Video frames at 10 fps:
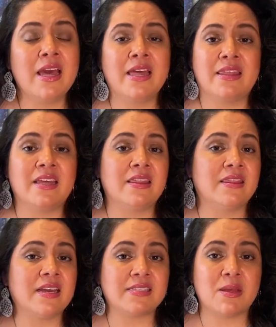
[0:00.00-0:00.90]
then
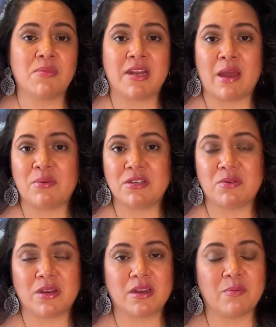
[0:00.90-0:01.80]
that's something I would do
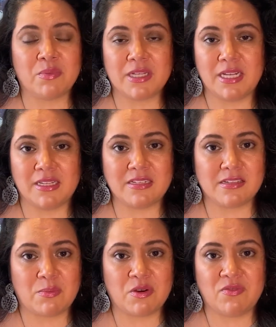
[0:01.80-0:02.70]
a completely
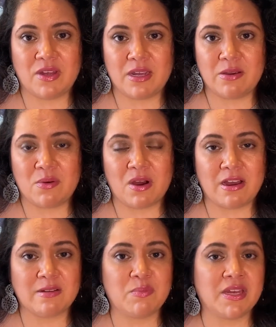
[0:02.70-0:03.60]
separate video on,
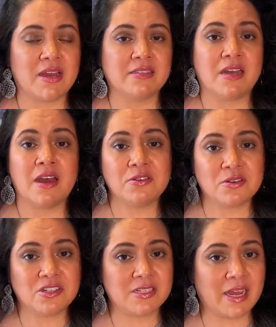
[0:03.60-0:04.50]
because
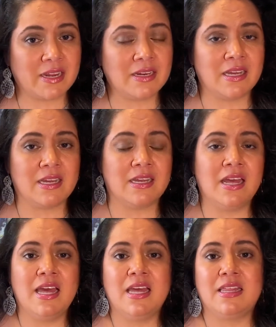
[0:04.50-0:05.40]
understanding
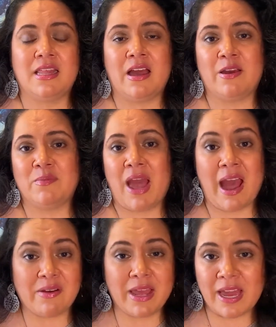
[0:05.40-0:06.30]
how
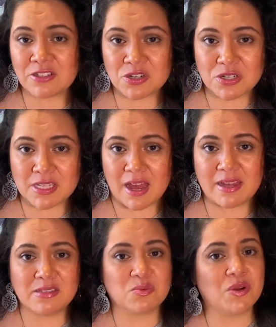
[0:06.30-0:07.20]
to
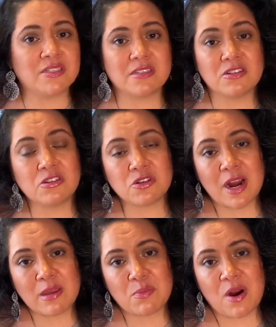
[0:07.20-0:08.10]
exercise, what's the
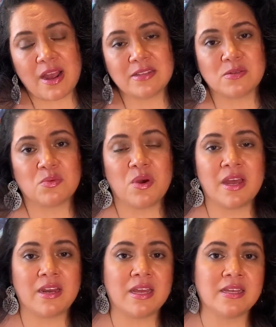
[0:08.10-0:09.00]
strike price,
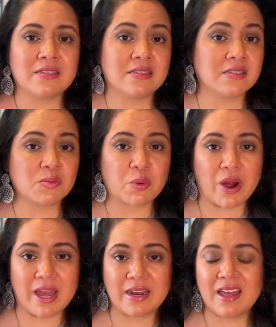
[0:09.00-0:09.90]
what is the
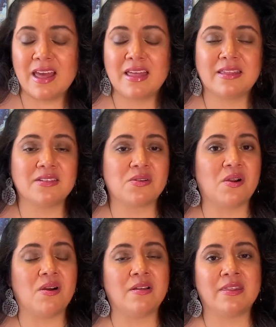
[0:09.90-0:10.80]
spread, these are
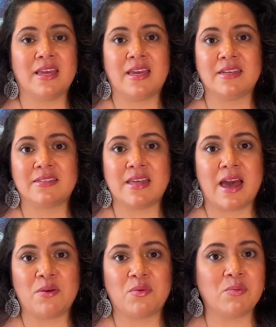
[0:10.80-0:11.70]
all things
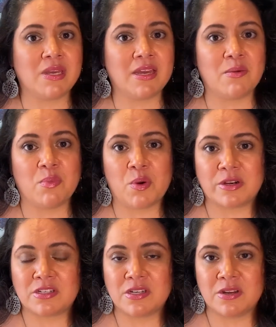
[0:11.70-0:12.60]
that would be
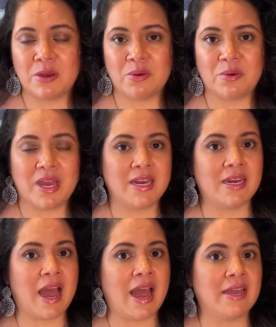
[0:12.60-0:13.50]
important to know, and
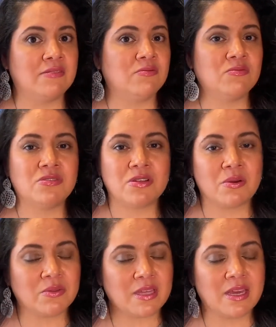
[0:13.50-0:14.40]
I
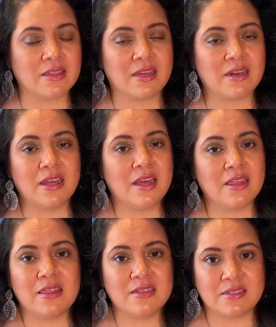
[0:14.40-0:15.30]
don't think that
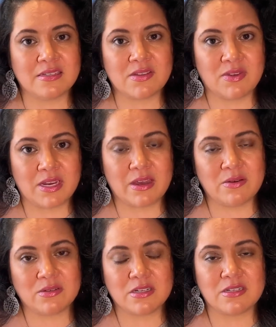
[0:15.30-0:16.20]
this is the video
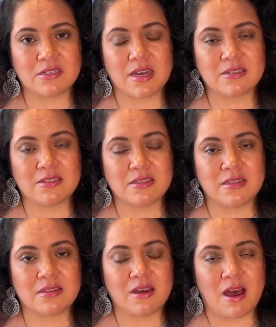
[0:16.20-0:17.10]
to discuss
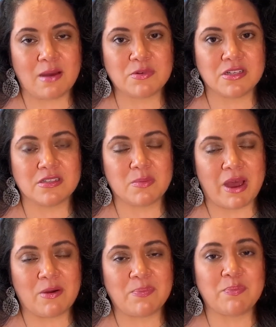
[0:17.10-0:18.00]
the options
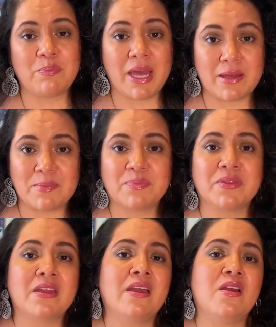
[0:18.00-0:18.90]
about. But
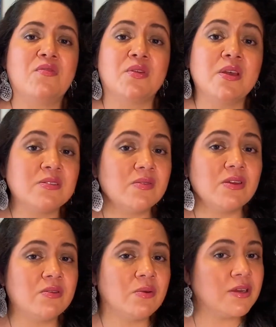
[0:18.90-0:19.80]
for those of
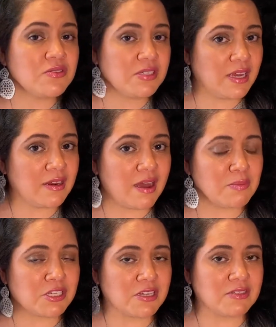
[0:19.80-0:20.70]
you who understand
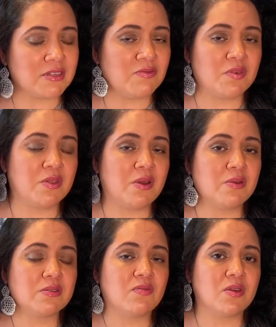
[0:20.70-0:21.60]
options, and for
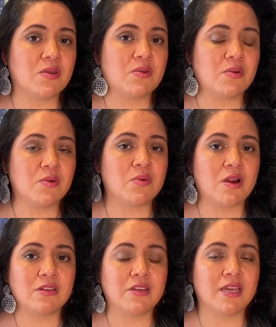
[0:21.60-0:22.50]
those of you who are
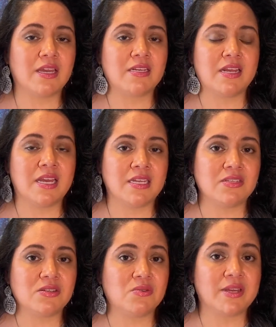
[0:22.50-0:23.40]
looking
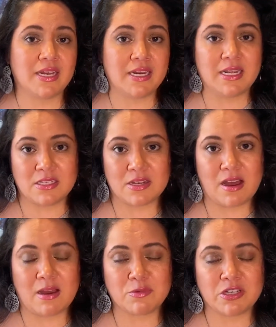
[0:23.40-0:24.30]
into getting into
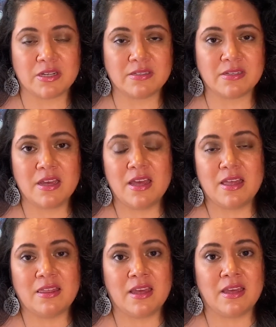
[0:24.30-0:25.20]
options,
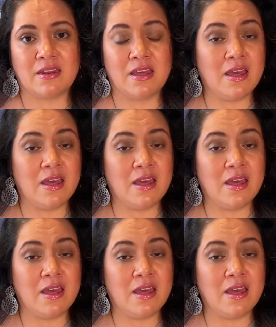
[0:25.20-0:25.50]
then